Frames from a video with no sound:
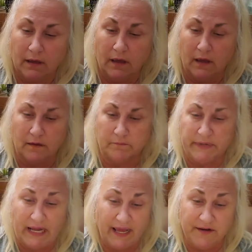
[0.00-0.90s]
But
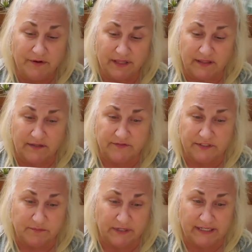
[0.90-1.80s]
I knew I loved
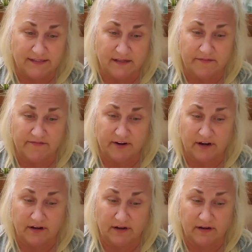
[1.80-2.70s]
them when I saw the
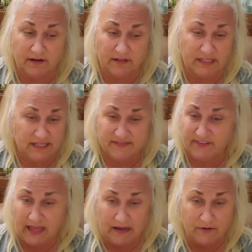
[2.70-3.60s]
front. These
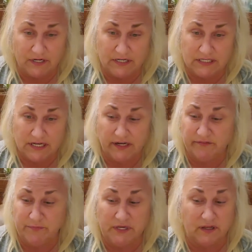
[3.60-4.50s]
flowers are
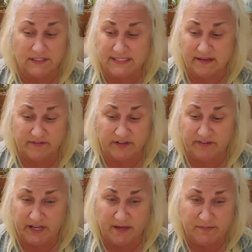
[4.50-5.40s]
giving me all the 70
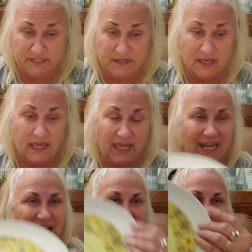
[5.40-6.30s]
vibes.
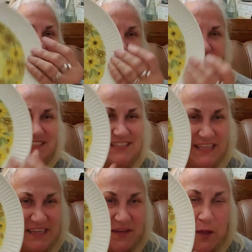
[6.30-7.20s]
And I love this
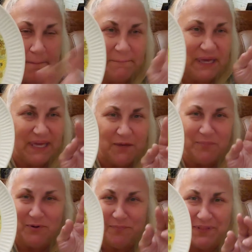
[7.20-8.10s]
like
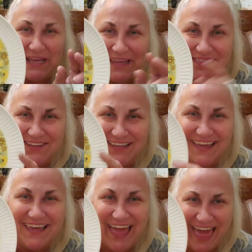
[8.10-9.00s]
paper plate
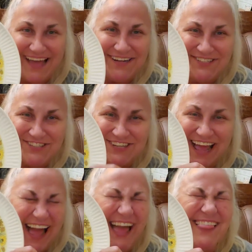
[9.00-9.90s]
looking edge.
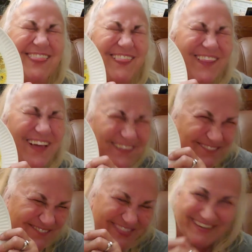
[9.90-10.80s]
I
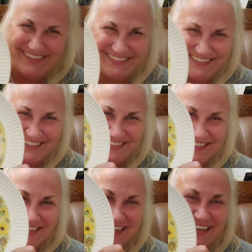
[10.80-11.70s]
love this.
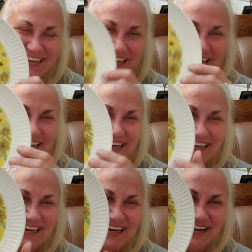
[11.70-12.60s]

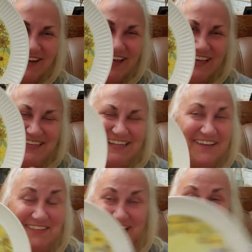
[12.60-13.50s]
Okay,
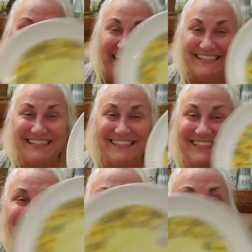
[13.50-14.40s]
now this
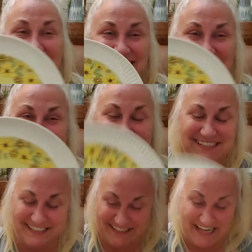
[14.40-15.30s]
does not, this is
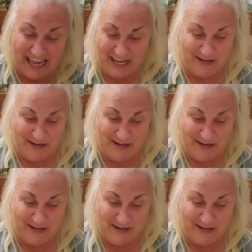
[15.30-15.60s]
just not